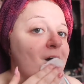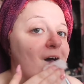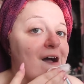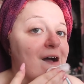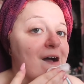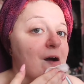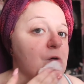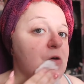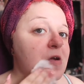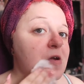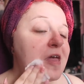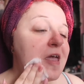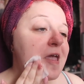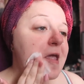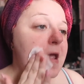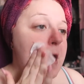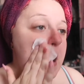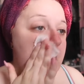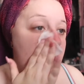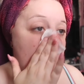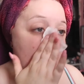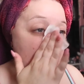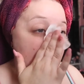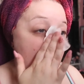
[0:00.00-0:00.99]
Aldi.
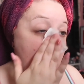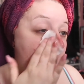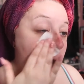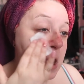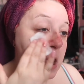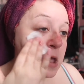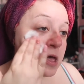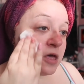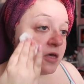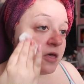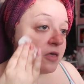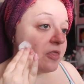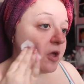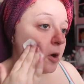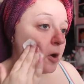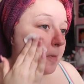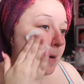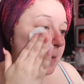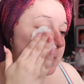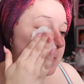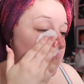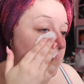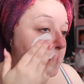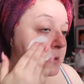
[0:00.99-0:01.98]
They're
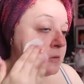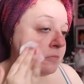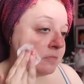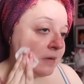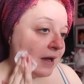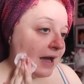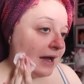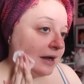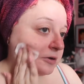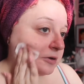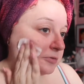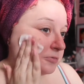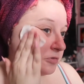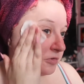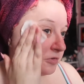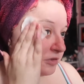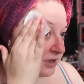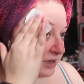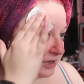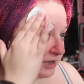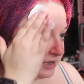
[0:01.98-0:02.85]
about £9.